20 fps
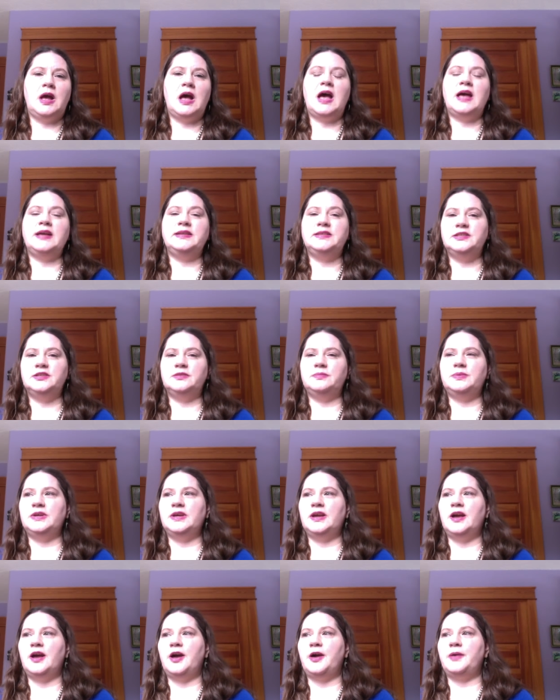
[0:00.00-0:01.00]
I do
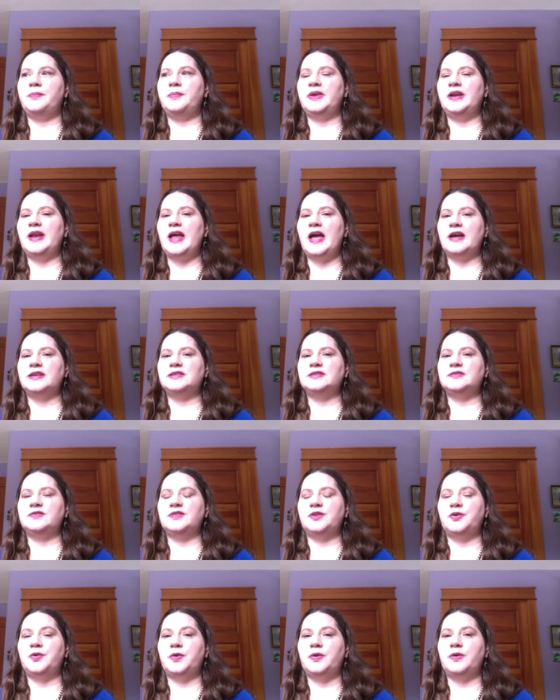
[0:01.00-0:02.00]
become an act of
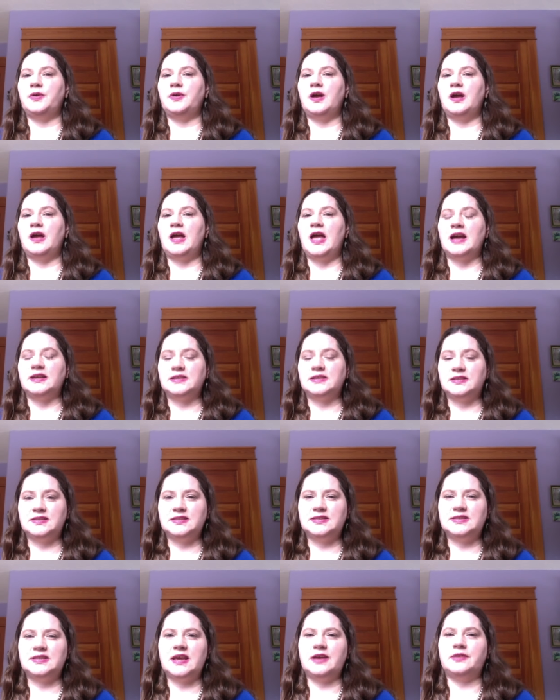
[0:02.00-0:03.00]
the act of the
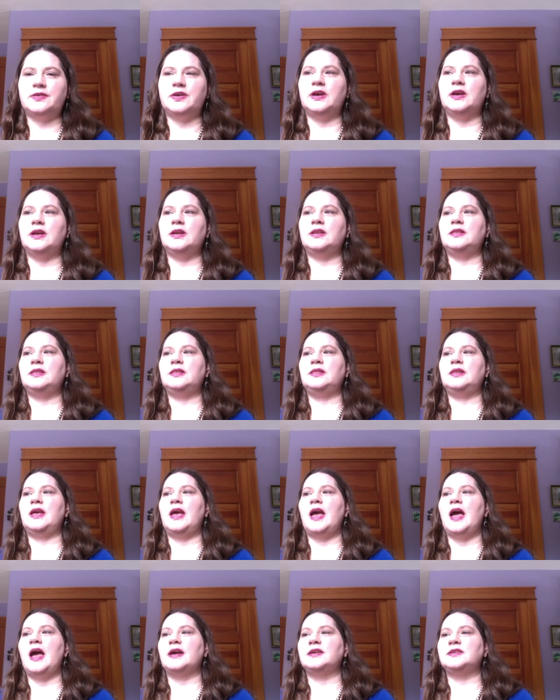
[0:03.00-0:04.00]
sacred, the
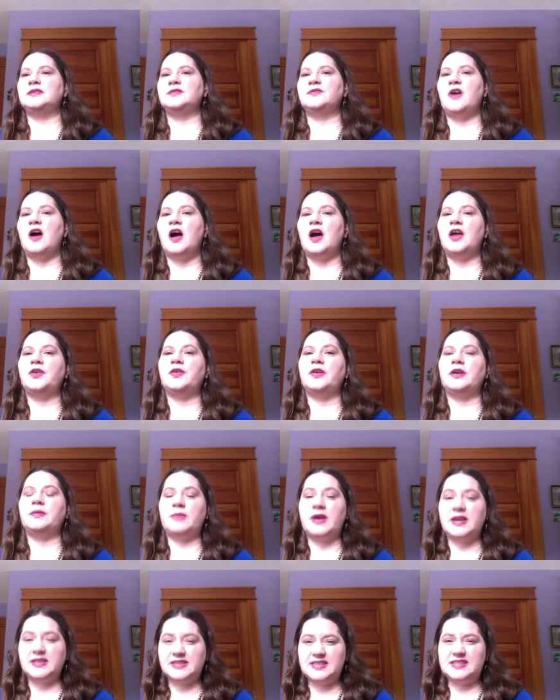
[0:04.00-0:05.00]
act of honoring
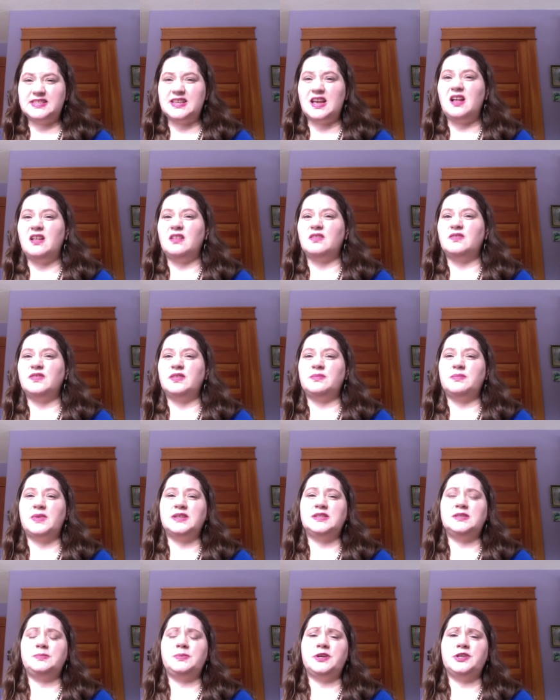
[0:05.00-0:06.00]
myself and
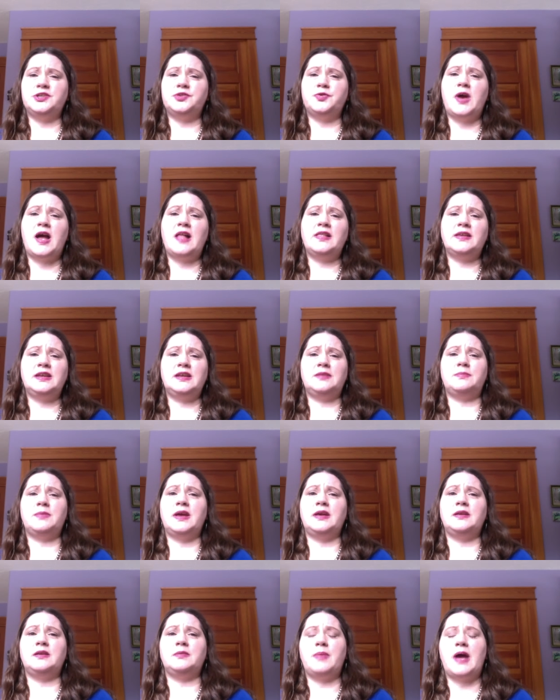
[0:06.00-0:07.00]
my spirituality and
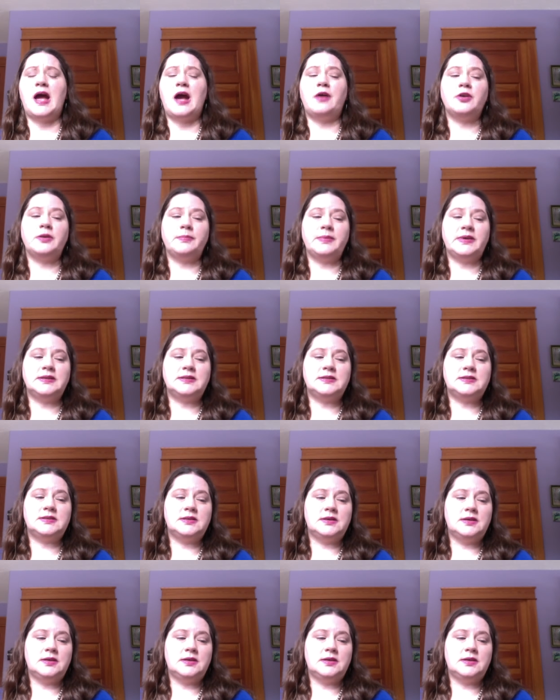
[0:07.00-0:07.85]
my empowerment.